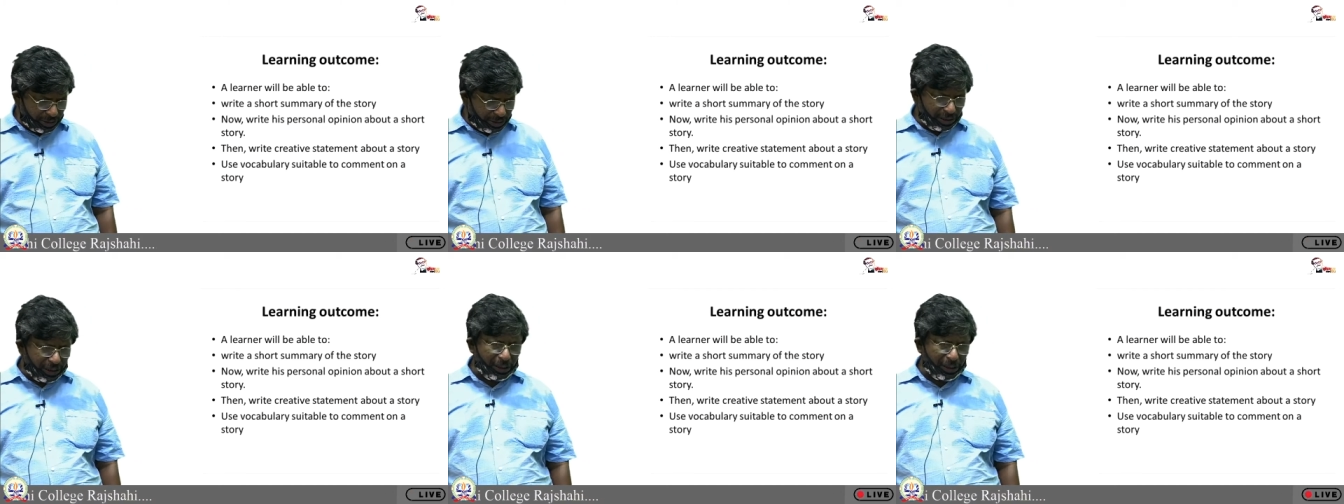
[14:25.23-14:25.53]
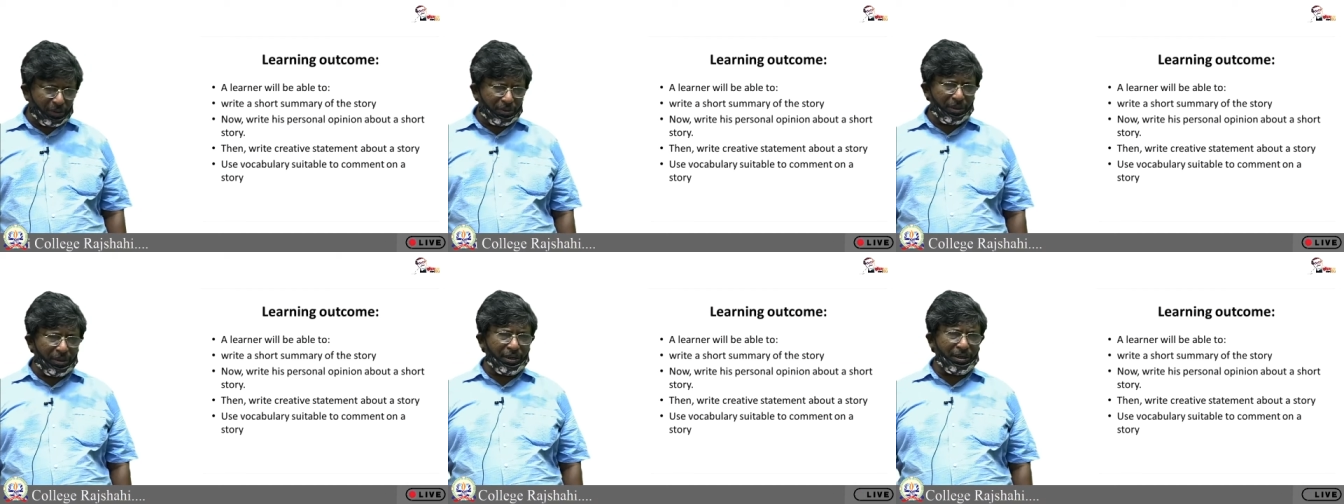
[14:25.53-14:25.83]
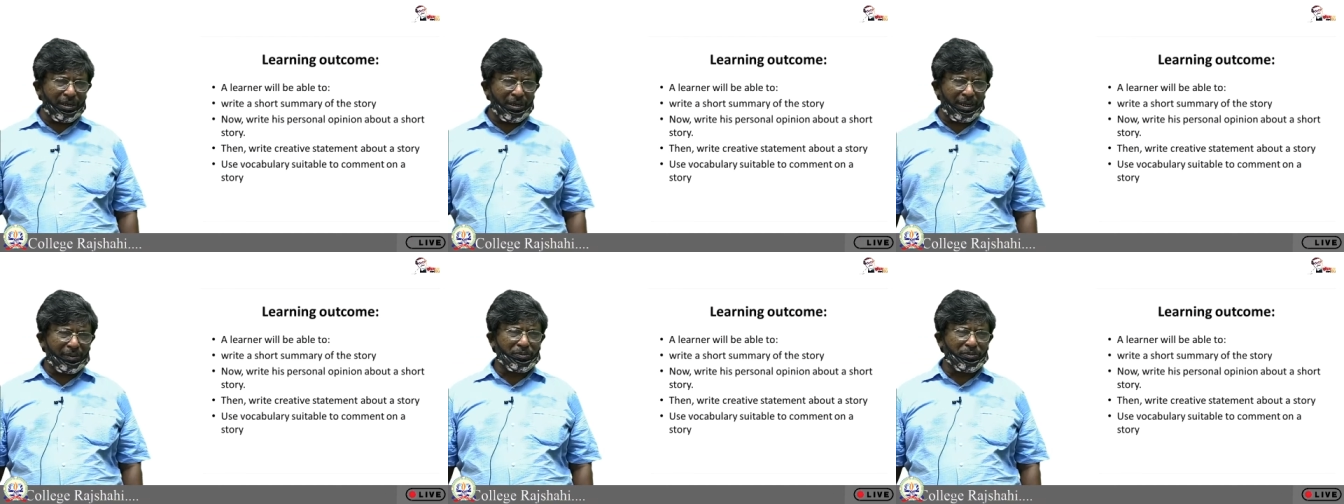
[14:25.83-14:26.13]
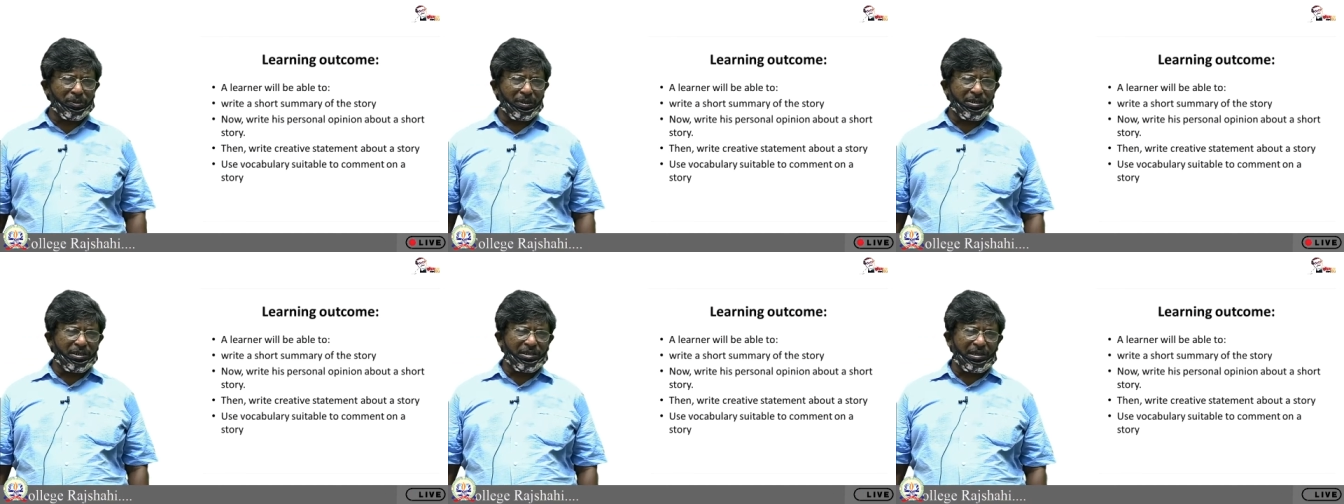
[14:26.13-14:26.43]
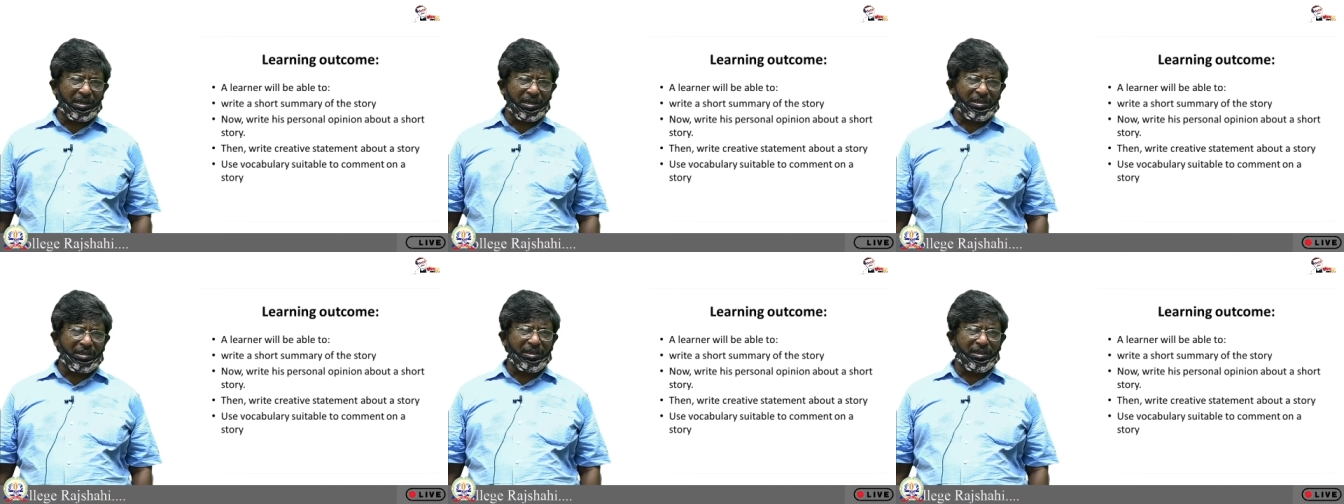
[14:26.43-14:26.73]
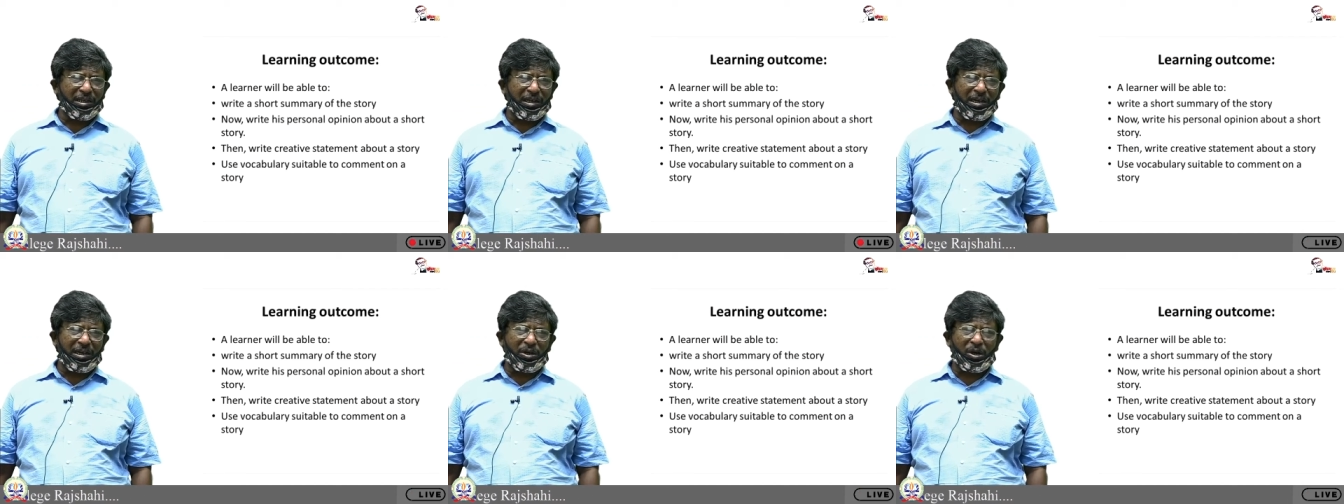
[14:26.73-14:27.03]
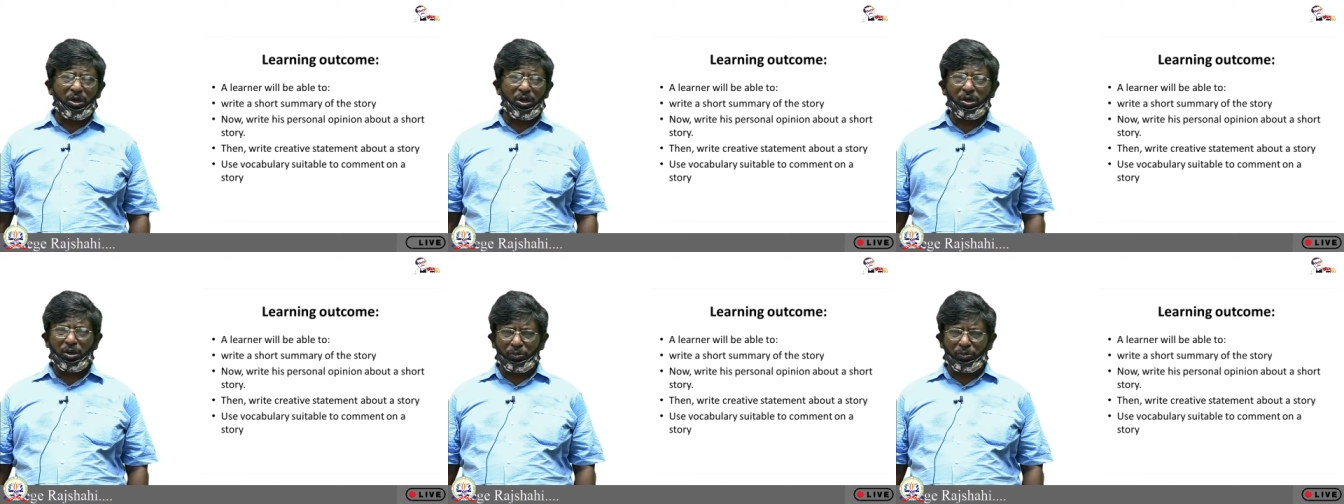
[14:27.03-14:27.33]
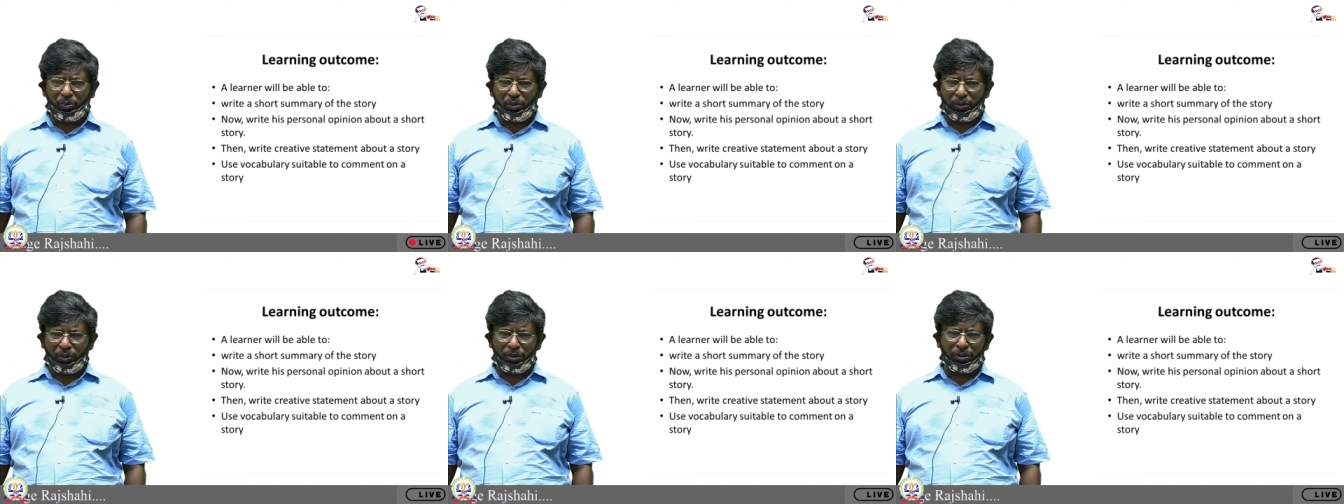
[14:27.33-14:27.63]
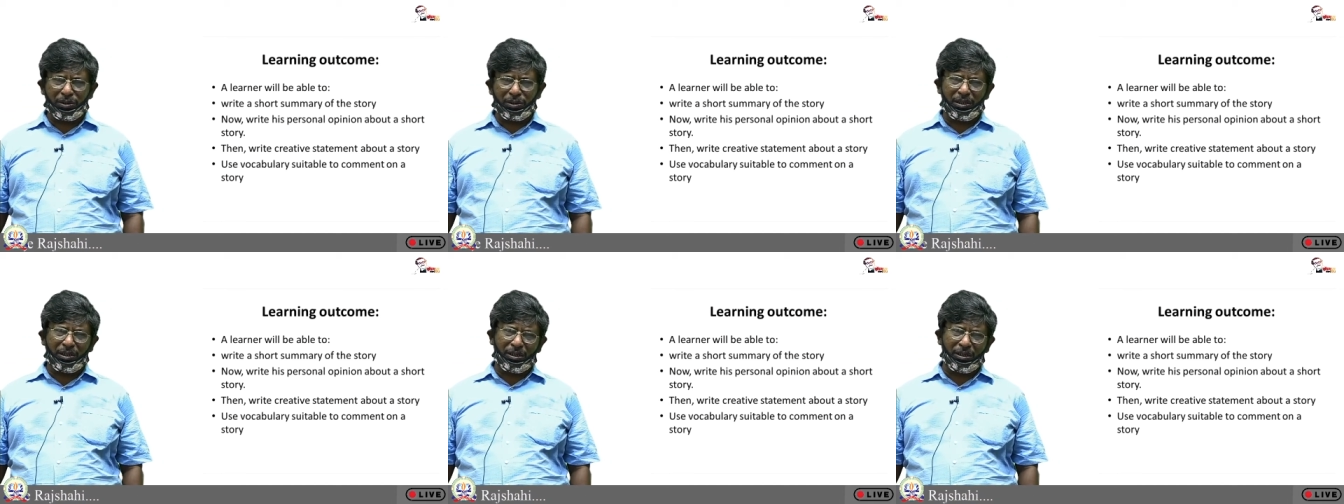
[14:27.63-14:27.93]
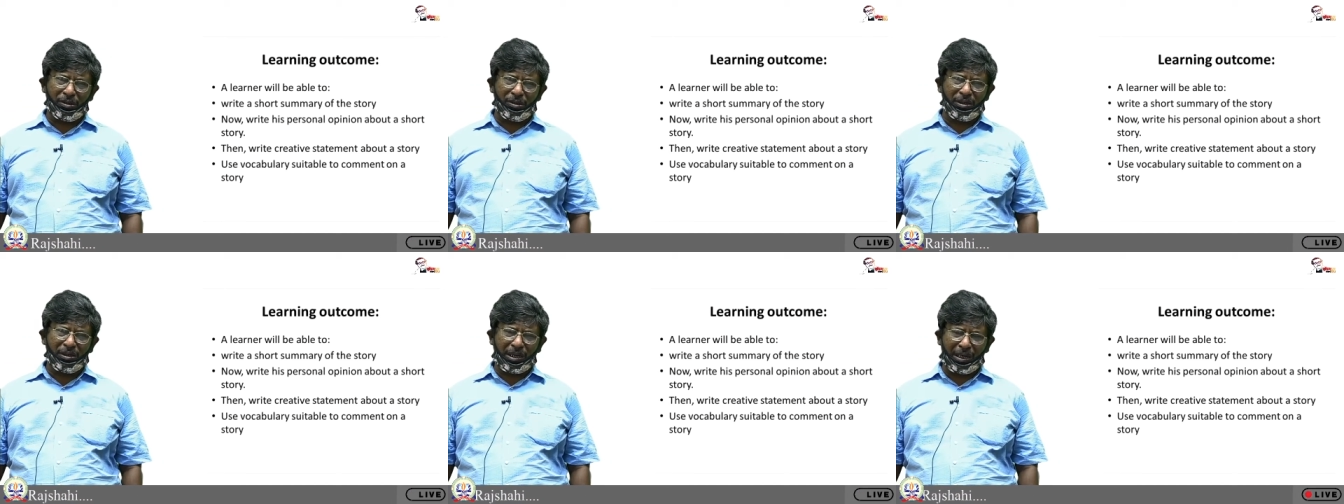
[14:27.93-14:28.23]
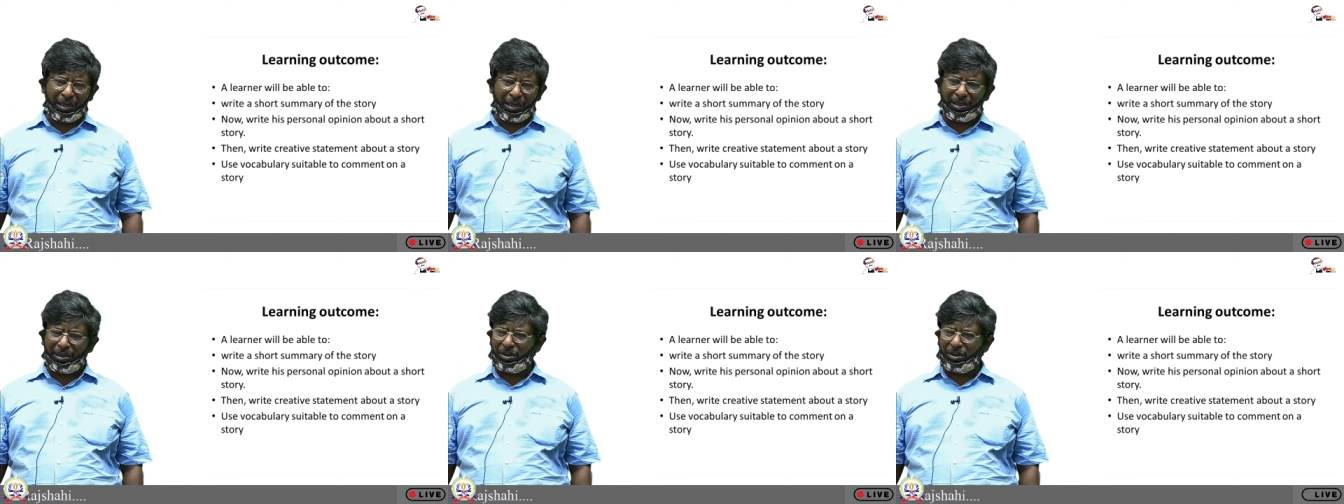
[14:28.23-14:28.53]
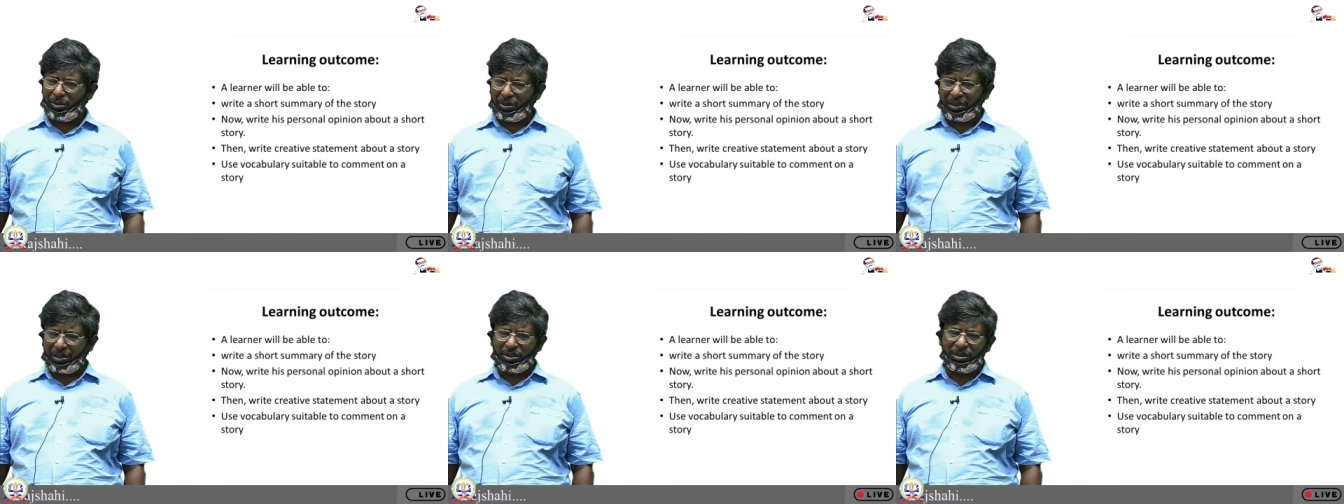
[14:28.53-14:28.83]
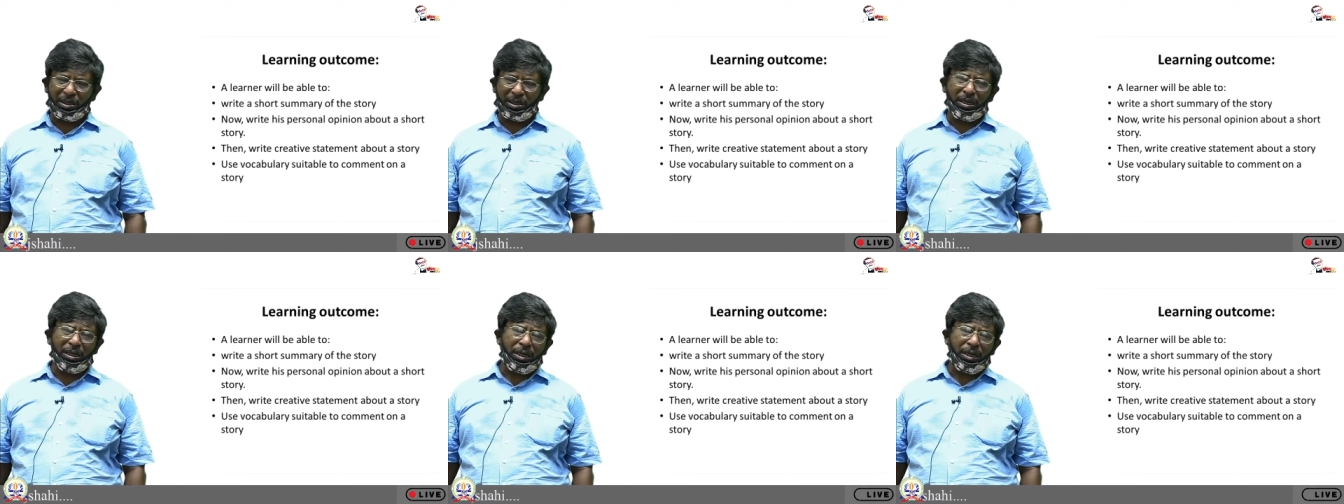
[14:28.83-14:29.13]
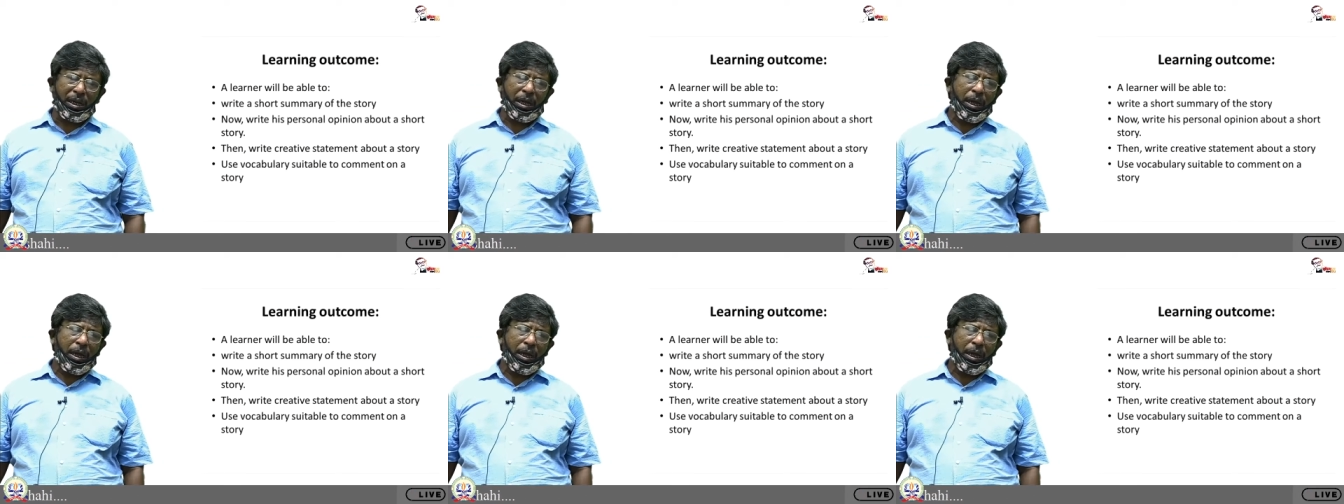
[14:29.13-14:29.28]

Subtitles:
you will have to study a lot of books in your higher education,